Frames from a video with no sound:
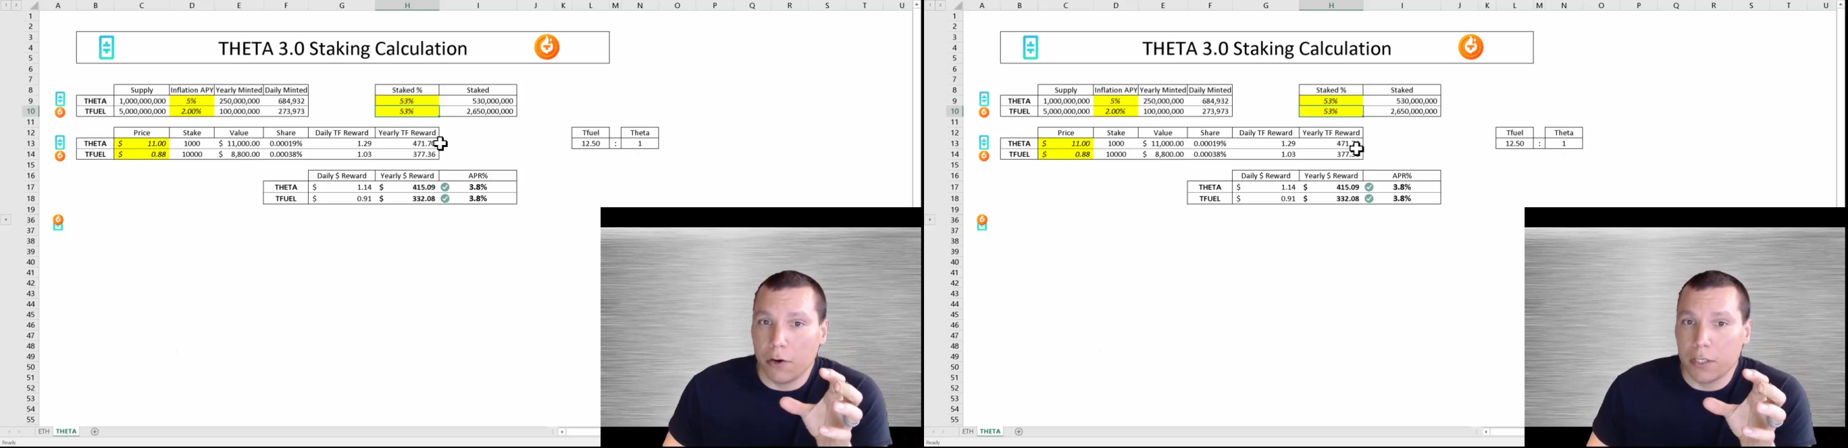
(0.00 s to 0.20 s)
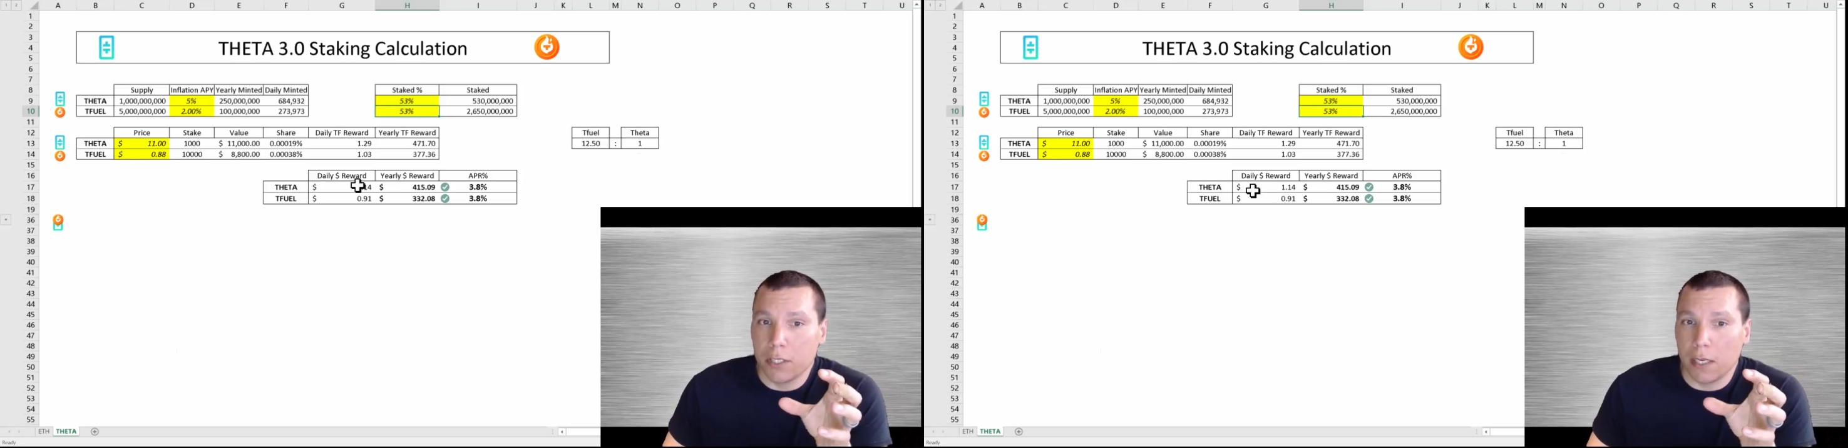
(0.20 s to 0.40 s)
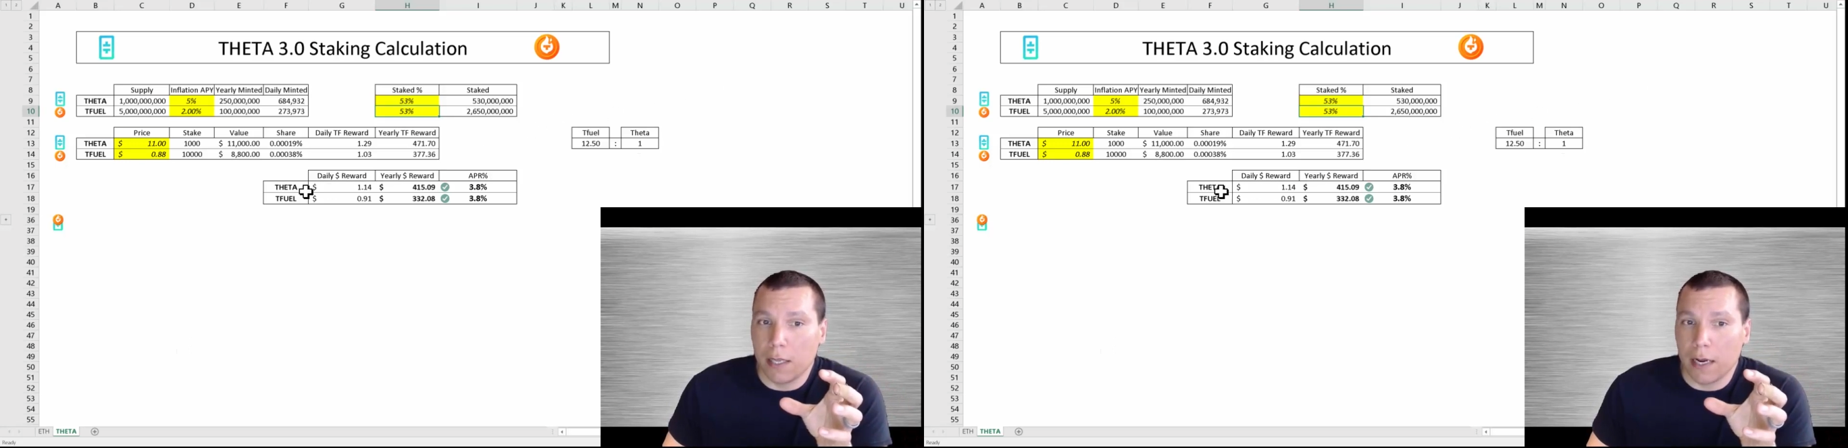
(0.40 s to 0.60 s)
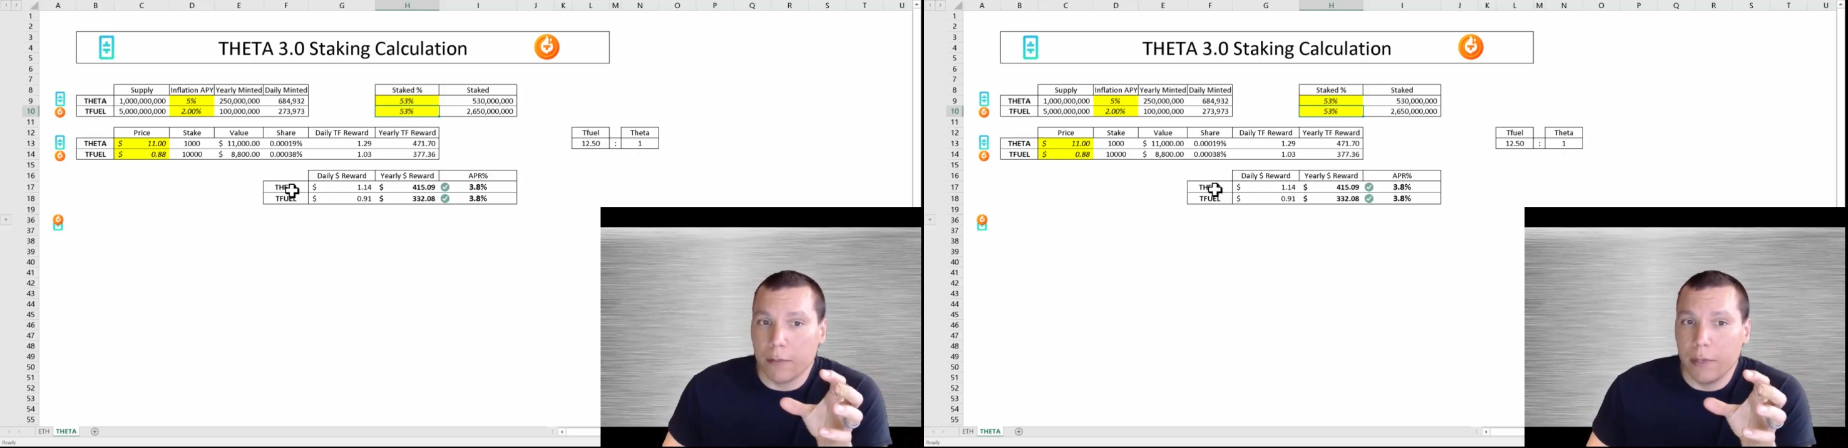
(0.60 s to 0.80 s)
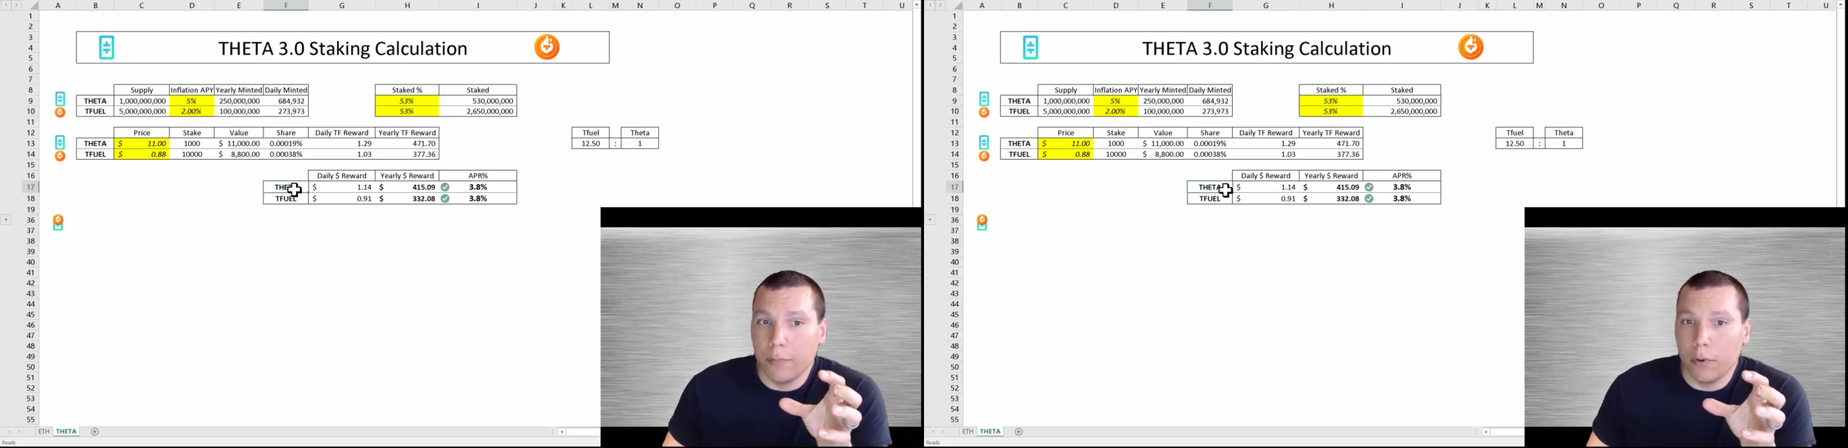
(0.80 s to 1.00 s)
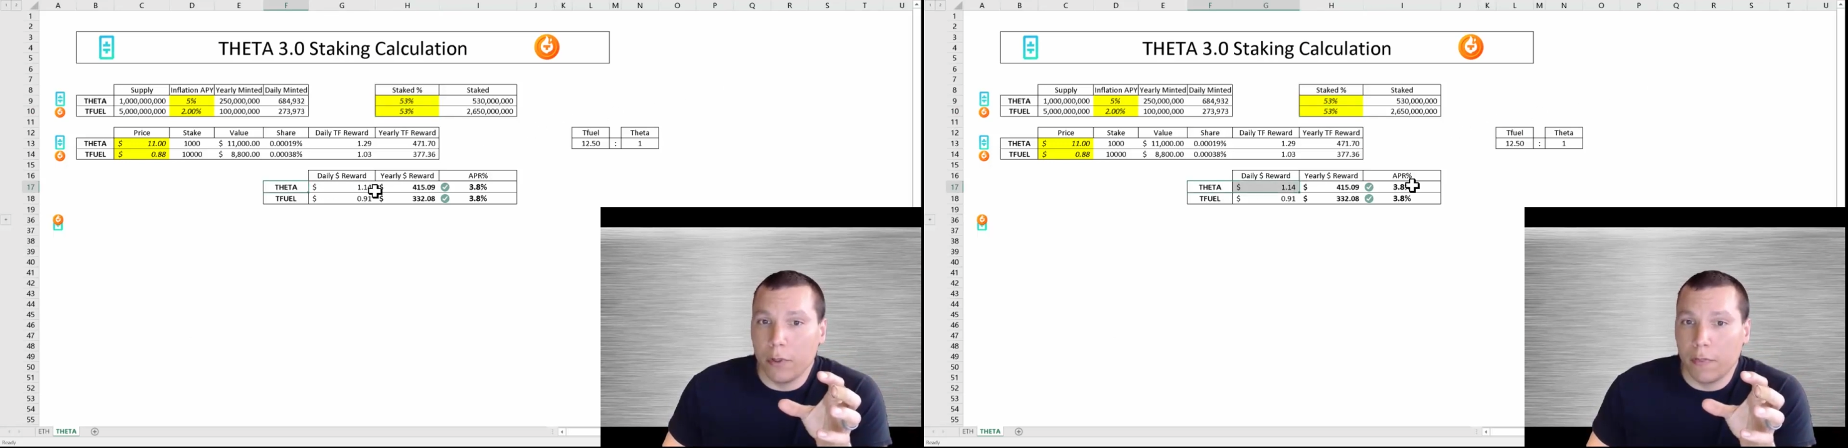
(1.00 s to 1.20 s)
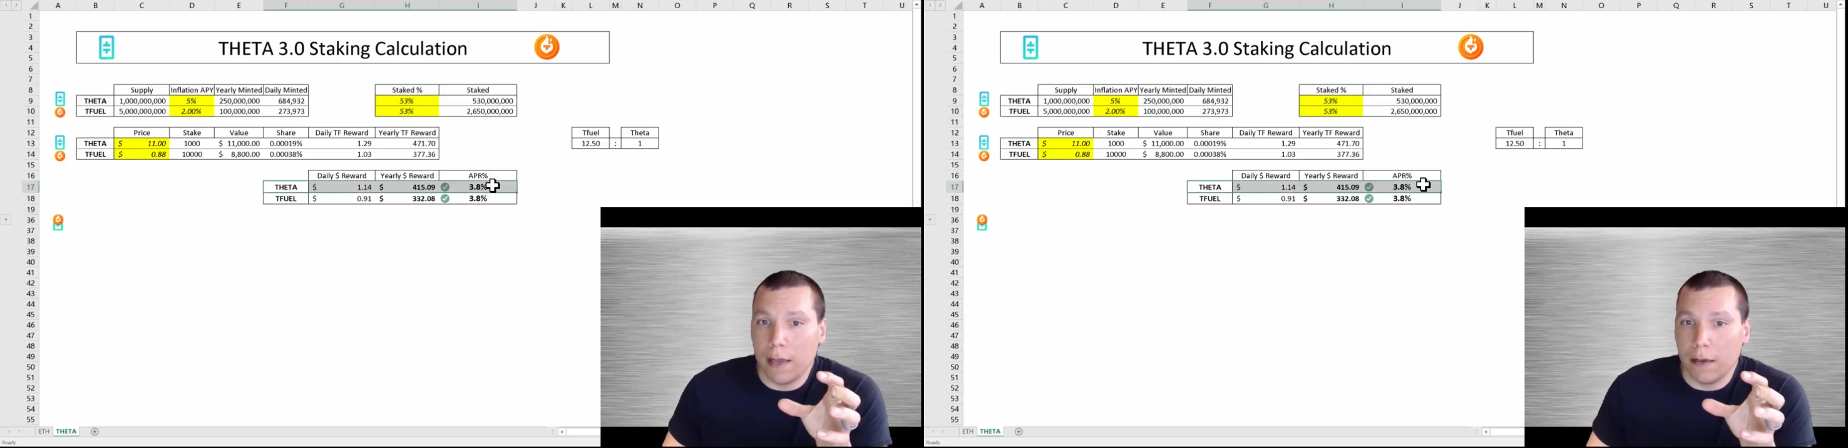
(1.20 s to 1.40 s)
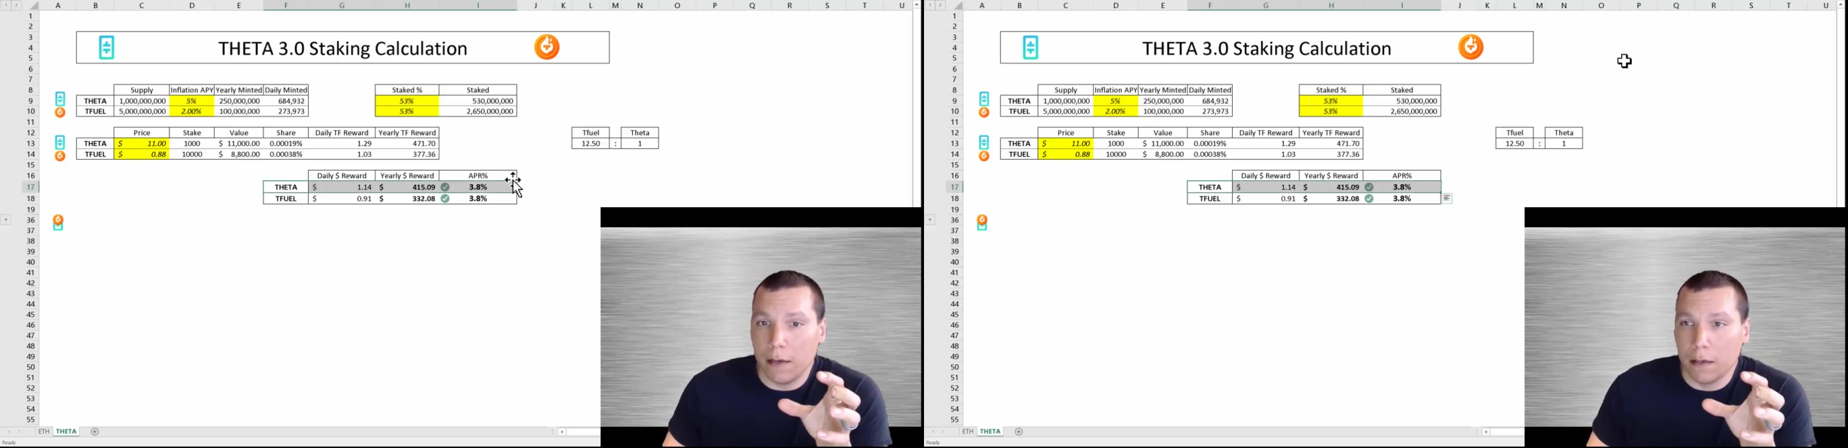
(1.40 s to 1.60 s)
you're going to see a lot of people with
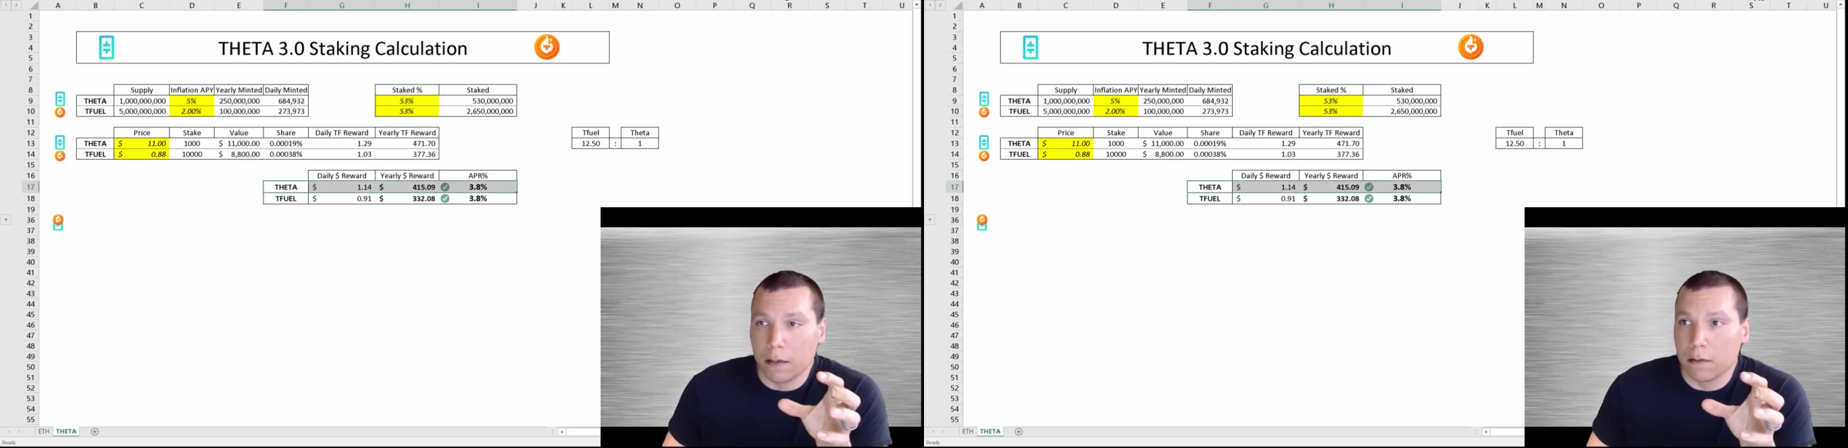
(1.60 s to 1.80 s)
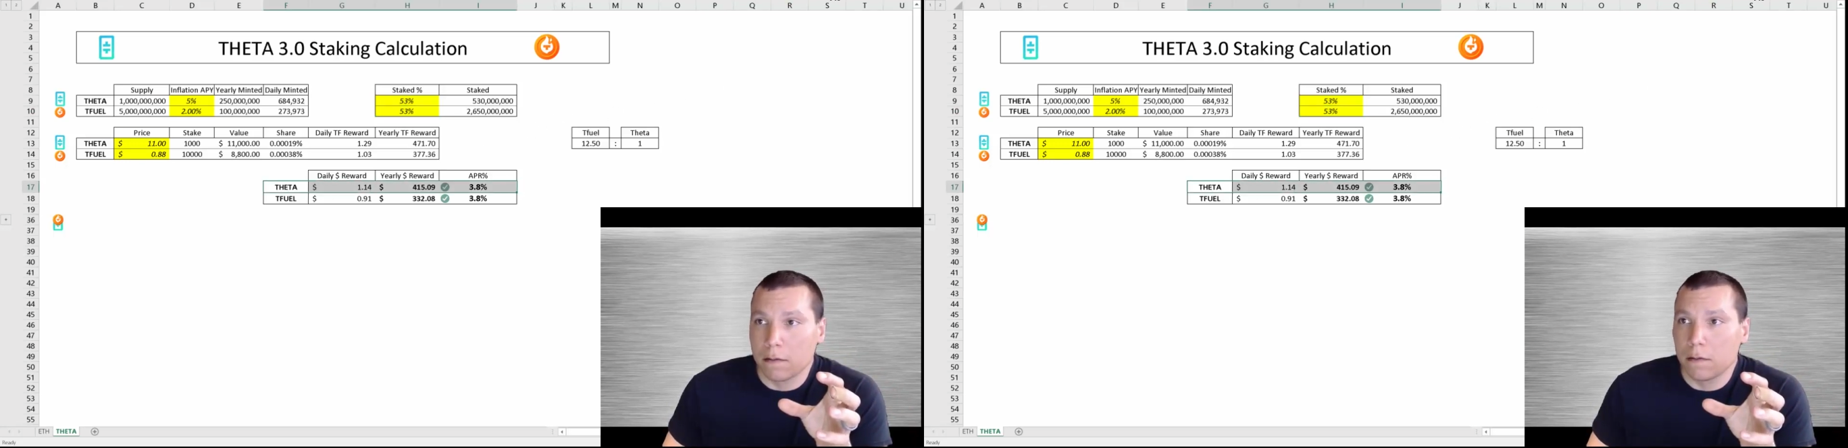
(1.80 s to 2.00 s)
Theta